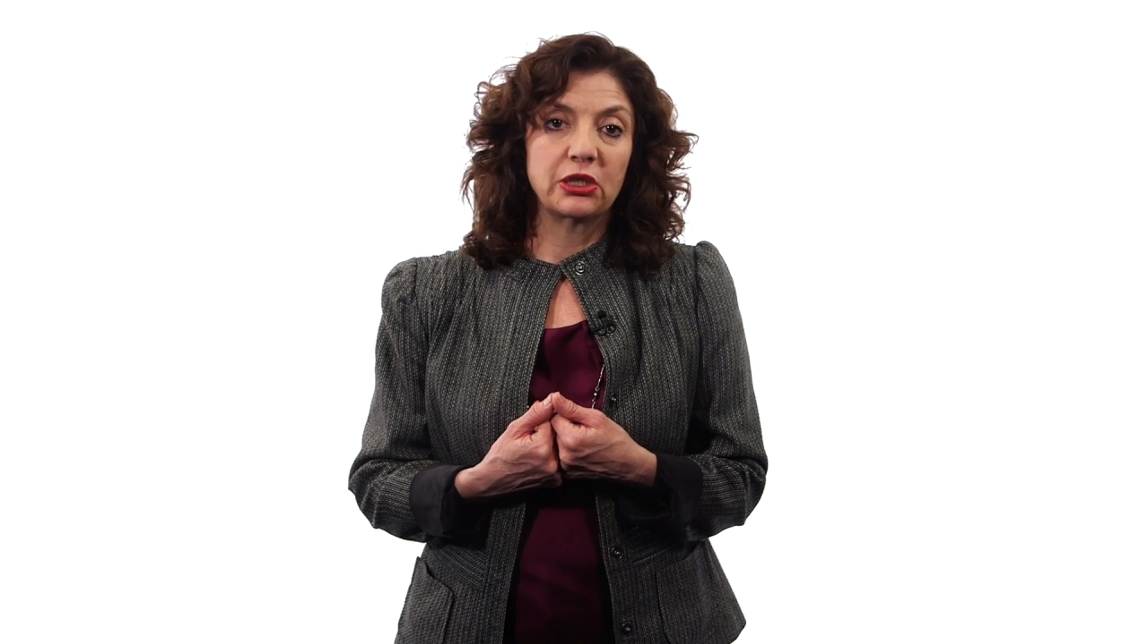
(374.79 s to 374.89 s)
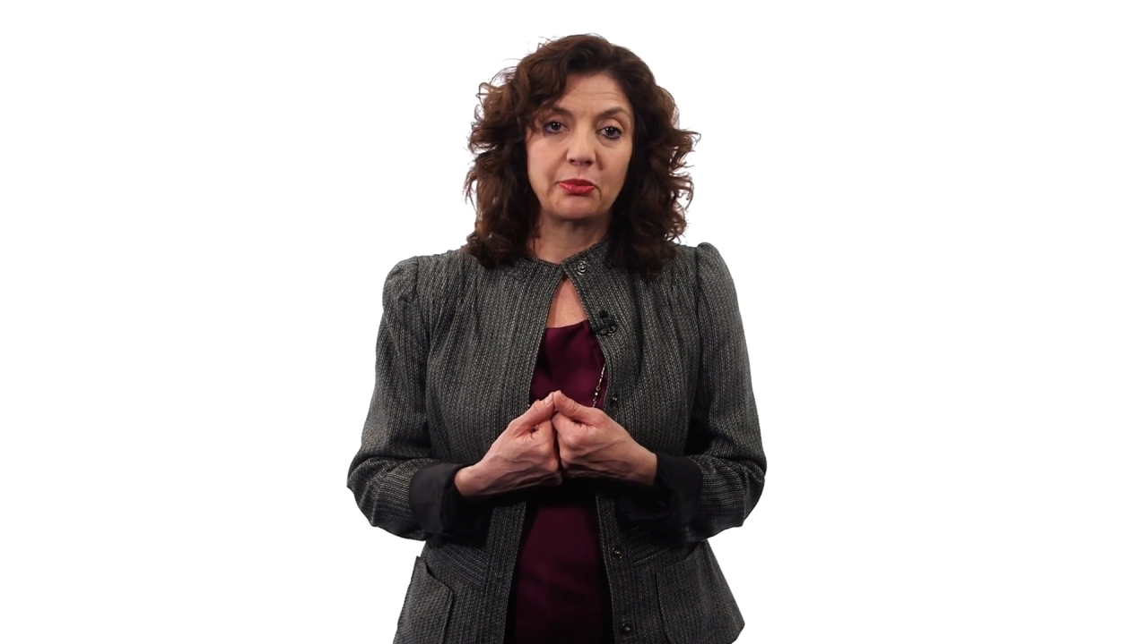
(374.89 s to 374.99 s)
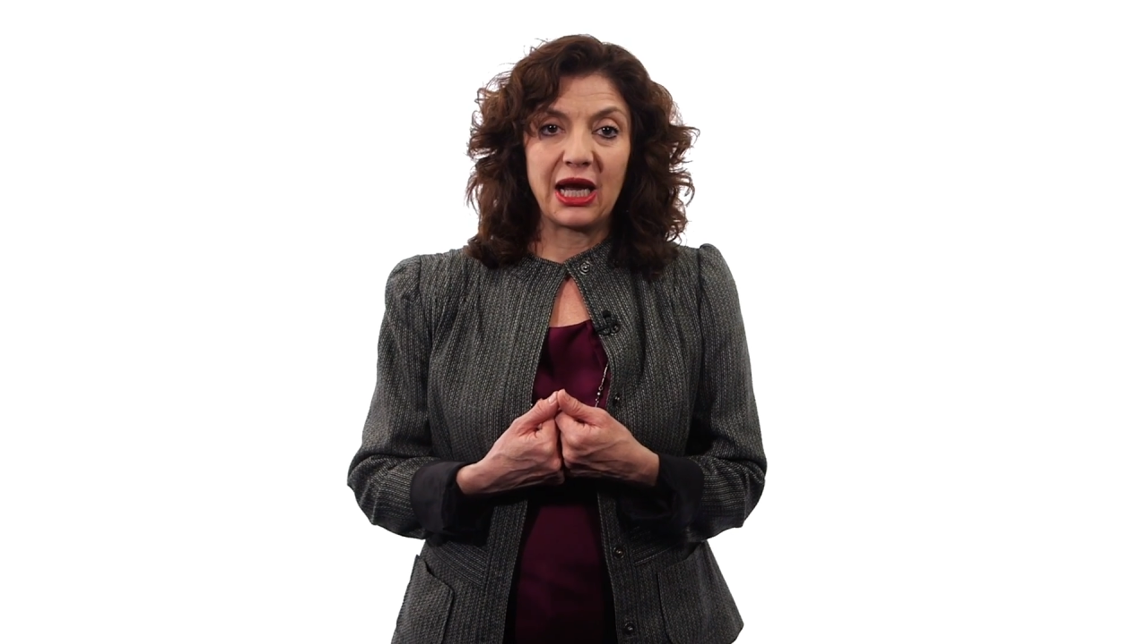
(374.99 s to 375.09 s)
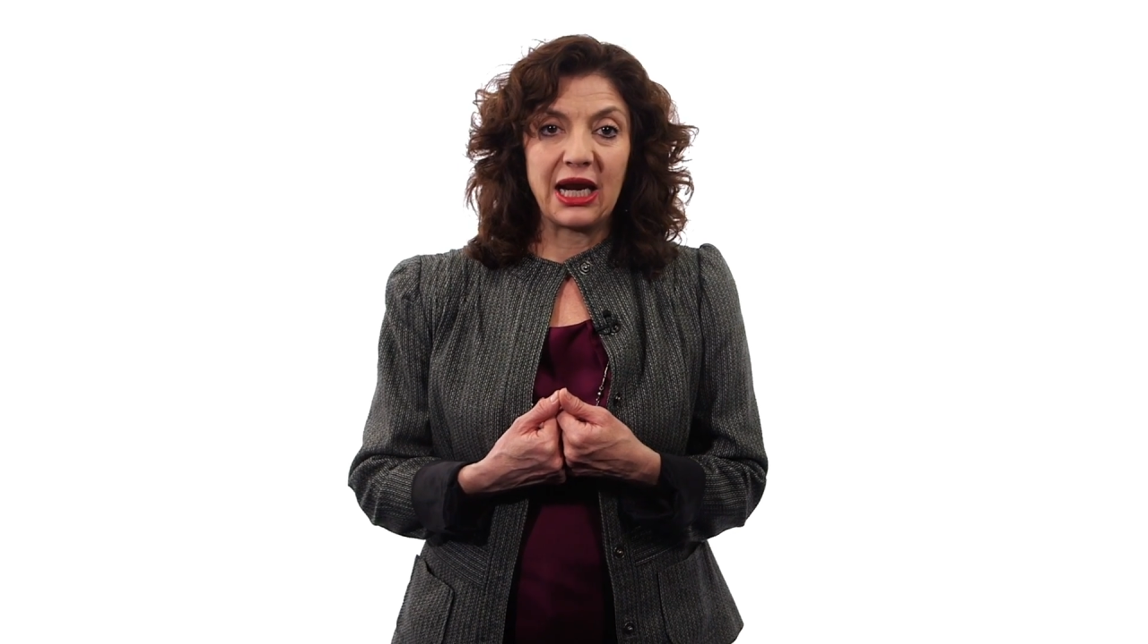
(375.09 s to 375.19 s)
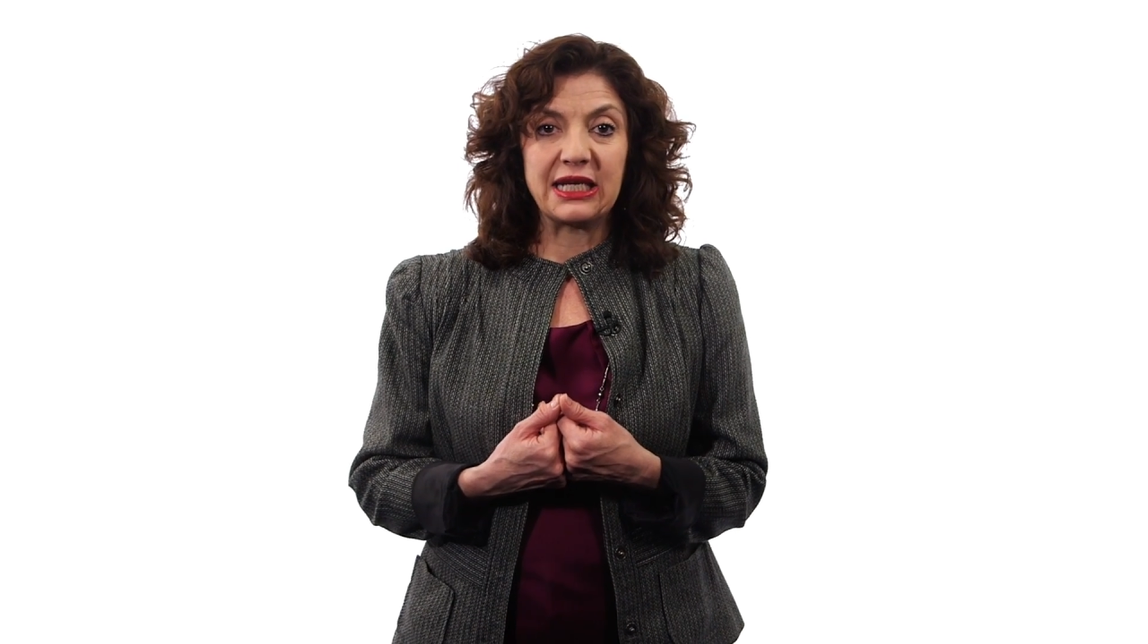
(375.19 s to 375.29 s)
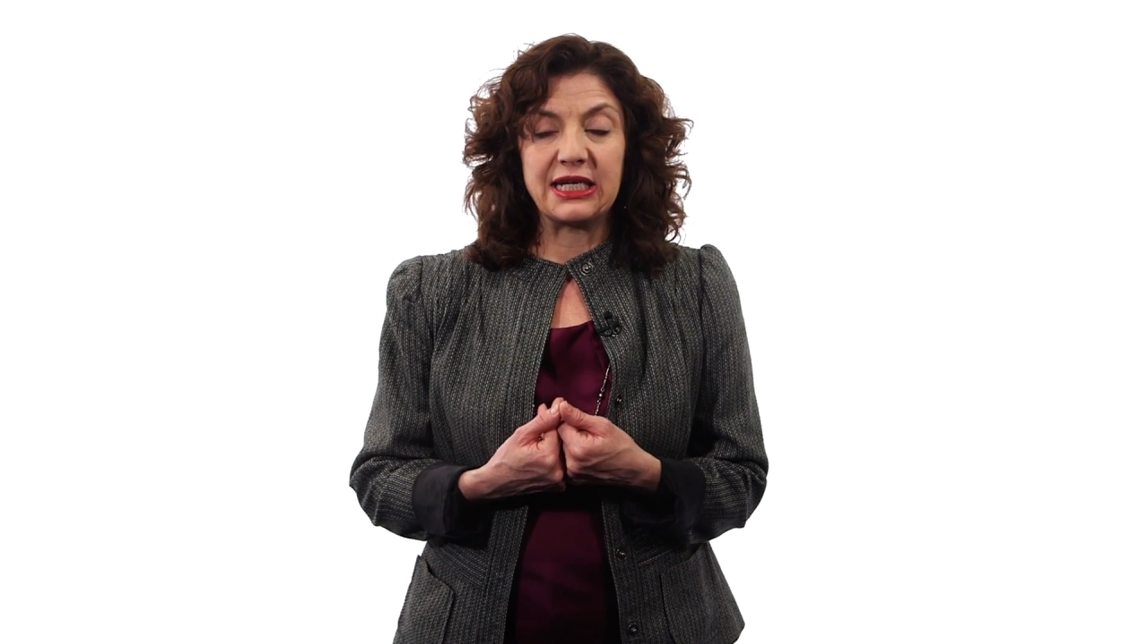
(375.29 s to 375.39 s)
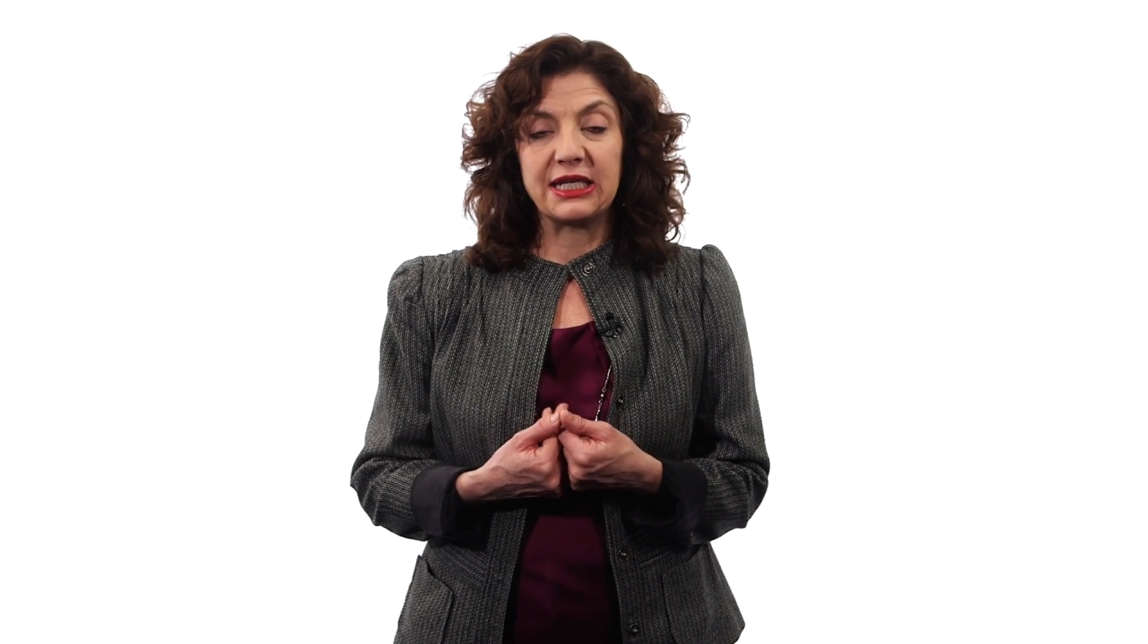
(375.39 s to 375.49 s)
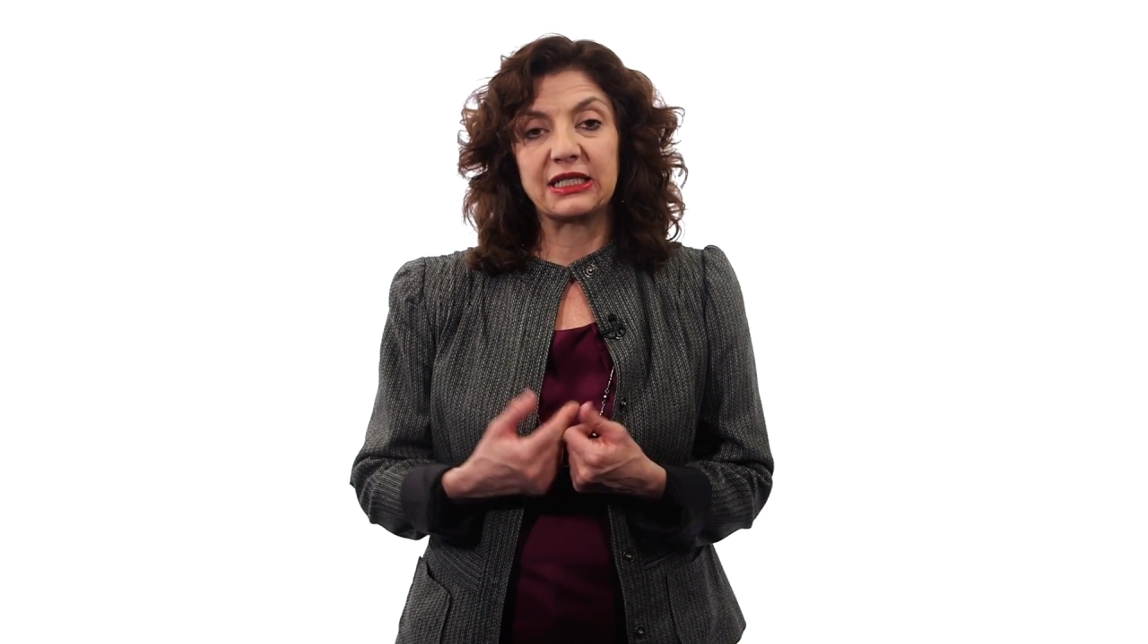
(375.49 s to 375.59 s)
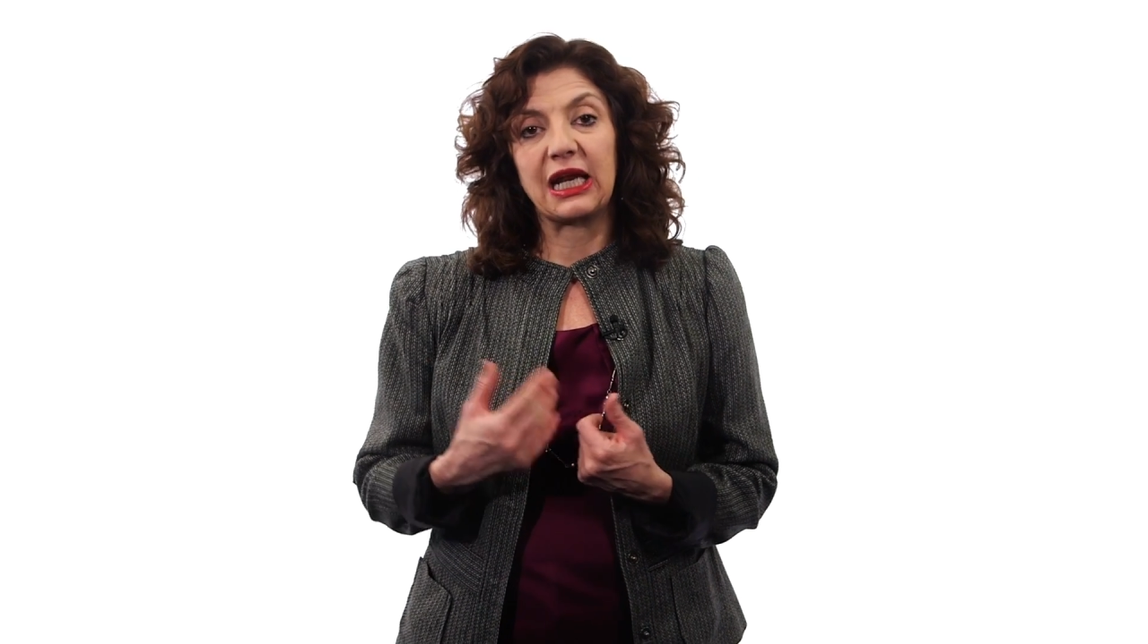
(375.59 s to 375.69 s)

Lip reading: about ideas